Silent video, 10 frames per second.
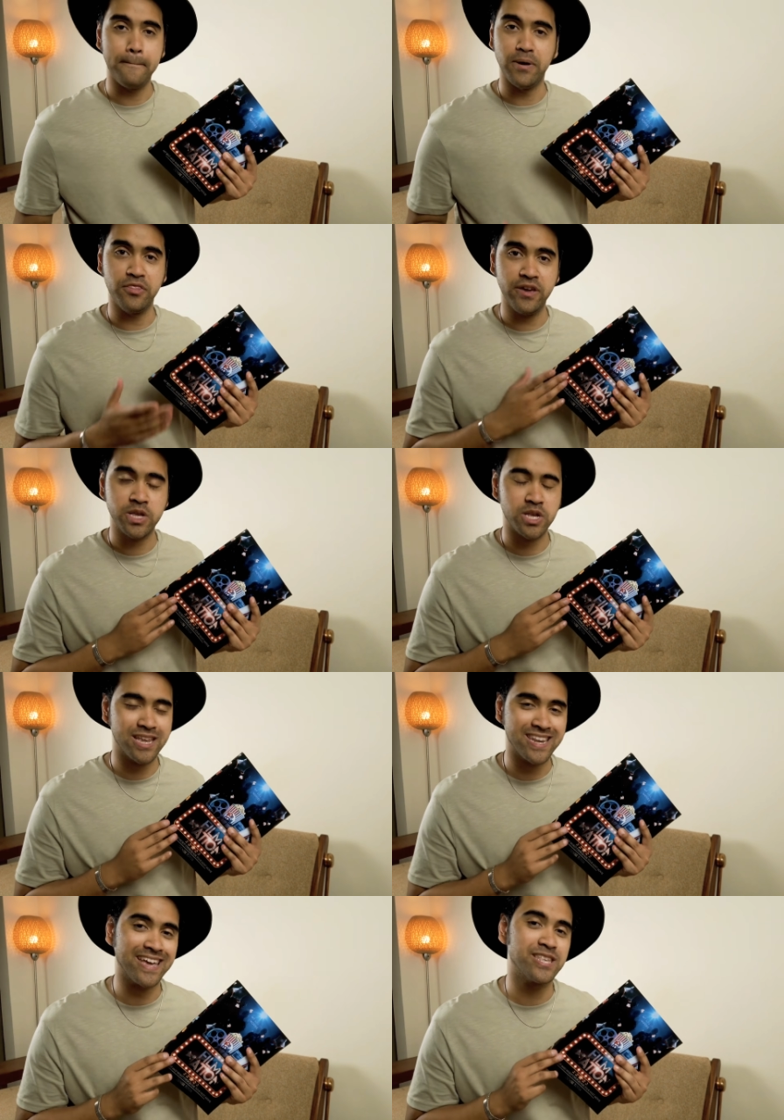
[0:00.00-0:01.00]
But this
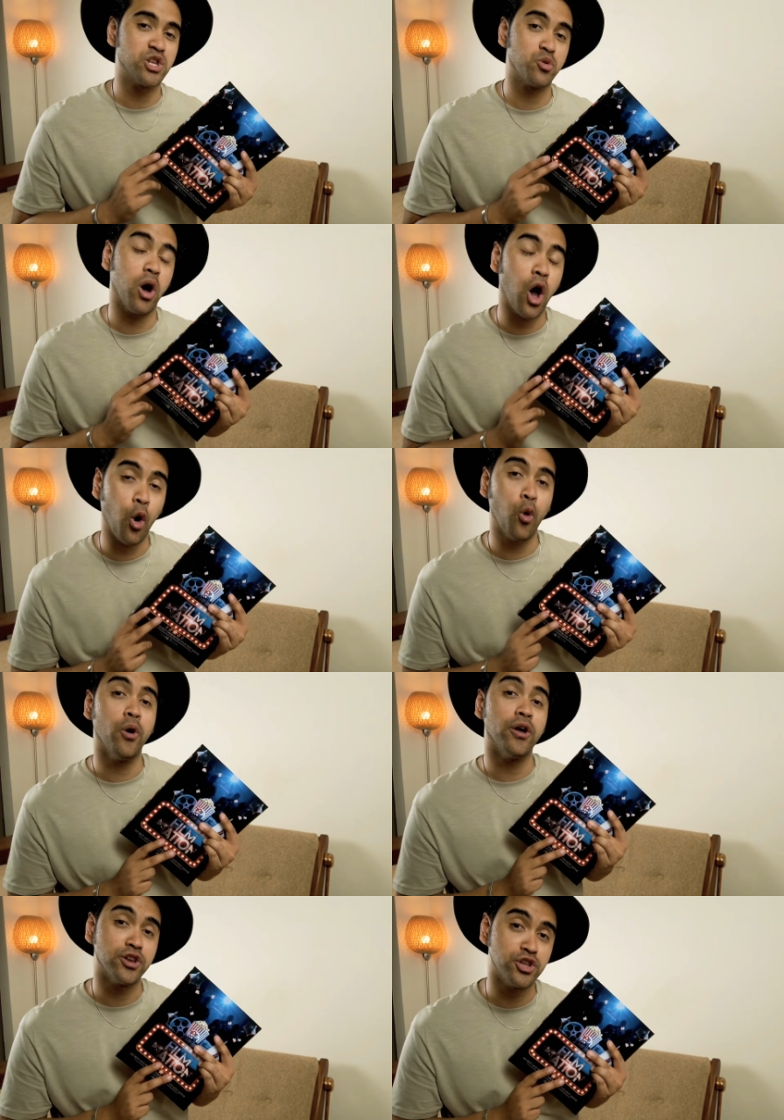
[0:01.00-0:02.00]
takes it to a
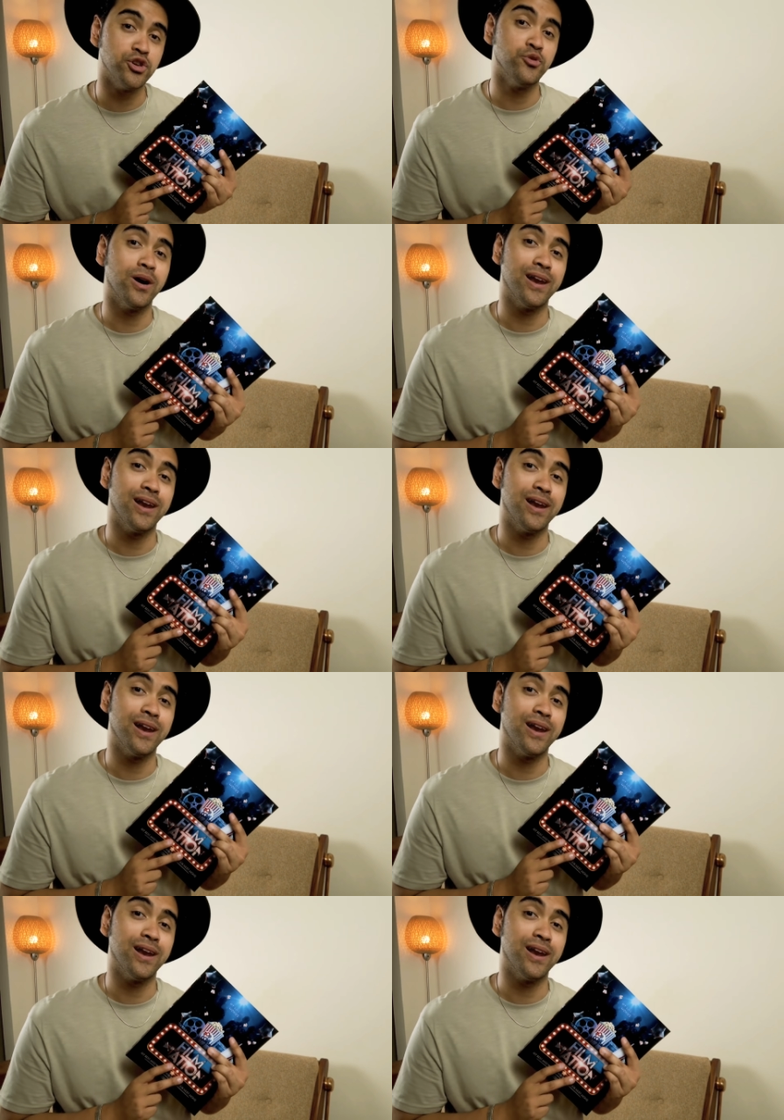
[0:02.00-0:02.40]
whole new